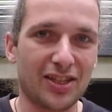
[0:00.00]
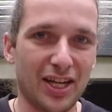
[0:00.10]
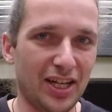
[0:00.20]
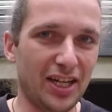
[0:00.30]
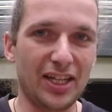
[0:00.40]

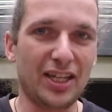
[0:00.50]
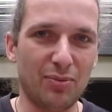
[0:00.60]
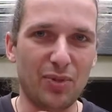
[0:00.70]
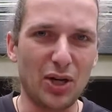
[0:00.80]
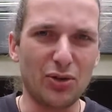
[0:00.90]
and hit
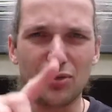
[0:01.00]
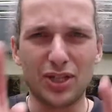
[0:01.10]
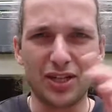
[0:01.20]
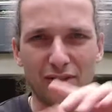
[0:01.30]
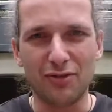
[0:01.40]
that bell
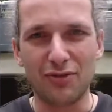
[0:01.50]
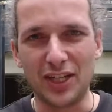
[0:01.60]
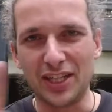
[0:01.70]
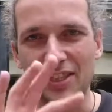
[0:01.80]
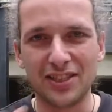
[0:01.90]
kind of
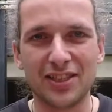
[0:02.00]
thing.